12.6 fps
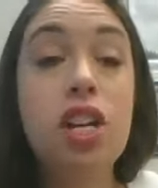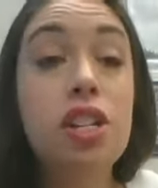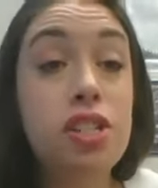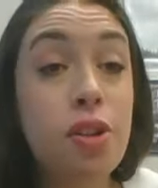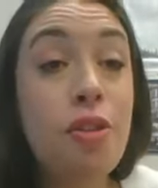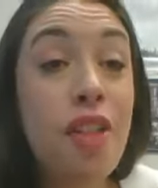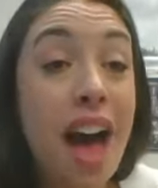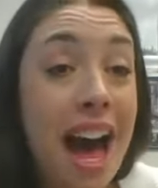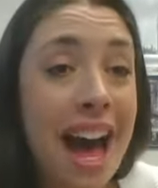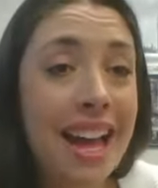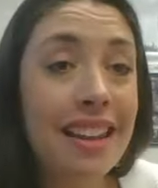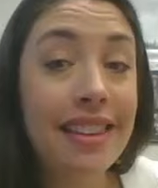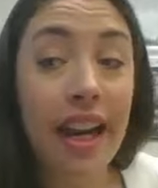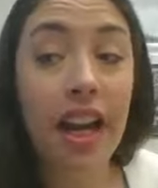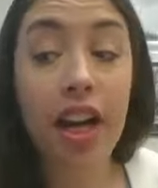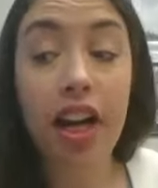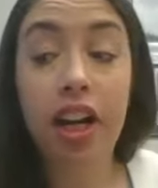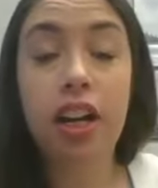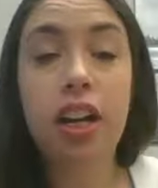so that
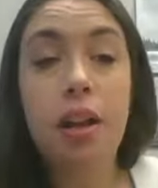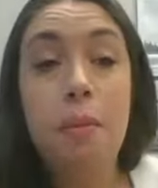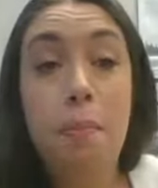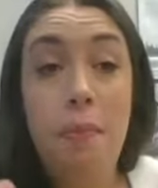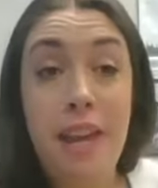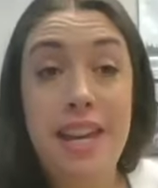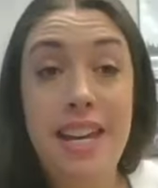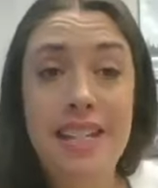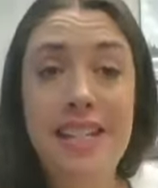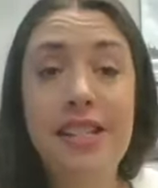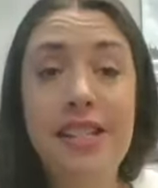their bids